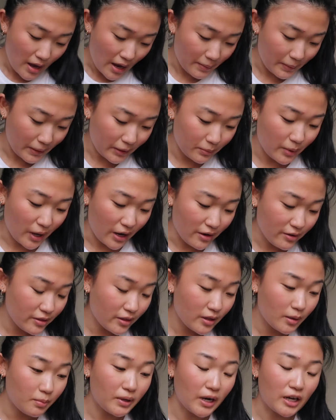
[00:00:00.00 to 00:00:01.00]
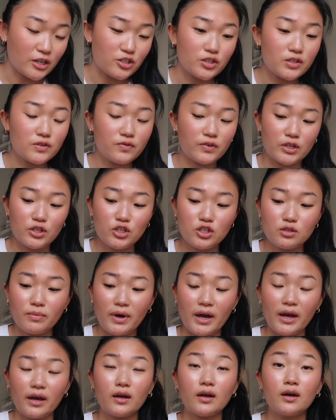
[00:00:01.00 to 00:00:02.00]
I'm out of breath, but I just finished
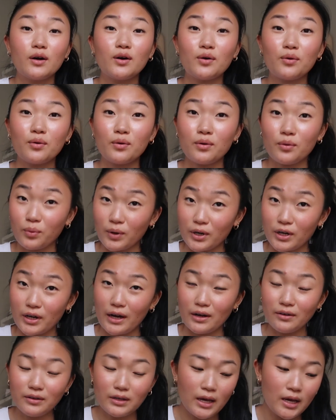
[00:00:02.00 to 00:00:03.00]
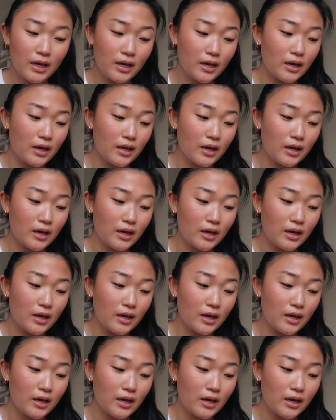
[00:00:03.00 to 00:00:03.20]
my workout